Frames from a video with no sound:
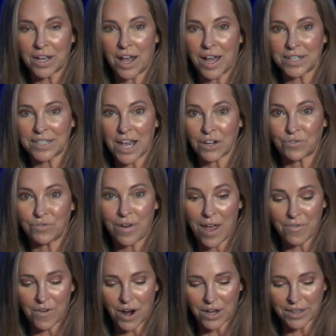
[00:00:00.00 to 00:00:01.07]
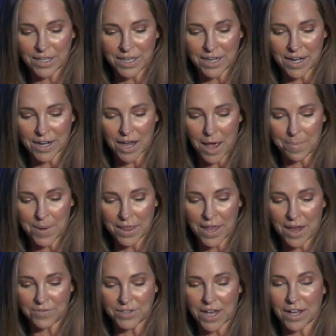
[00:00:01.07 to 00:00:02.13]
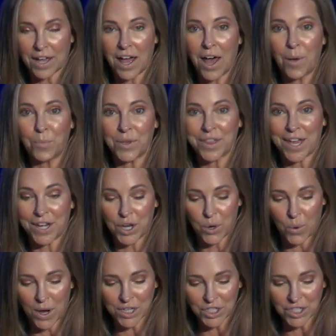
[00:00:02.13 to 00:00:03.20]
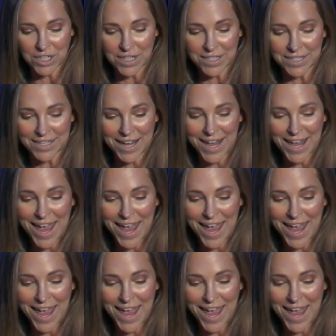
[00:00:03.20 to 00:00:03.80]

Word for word: Contact Rev Arlene at agapelive.com with any questions.